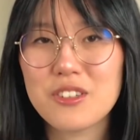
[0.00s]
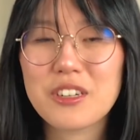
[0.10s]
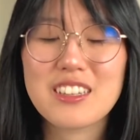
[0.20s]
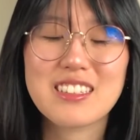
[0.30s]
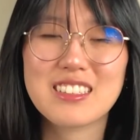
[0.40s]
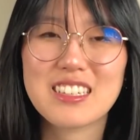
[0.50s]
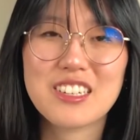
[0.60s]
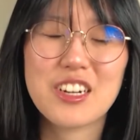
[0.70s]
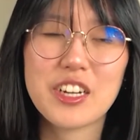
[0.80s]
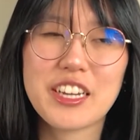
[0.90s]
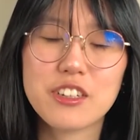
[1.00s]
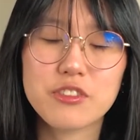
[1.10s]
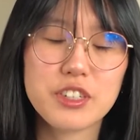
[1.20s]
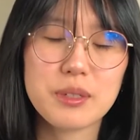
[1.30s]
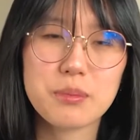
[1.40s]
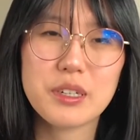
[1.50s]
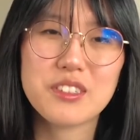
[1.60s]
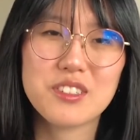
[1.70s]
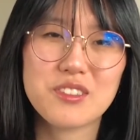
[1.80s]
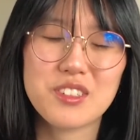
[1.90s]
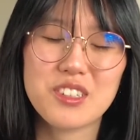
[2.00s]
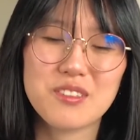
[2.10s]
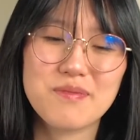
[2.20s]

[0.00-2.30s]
or at least, I'll get over it pretty soon too.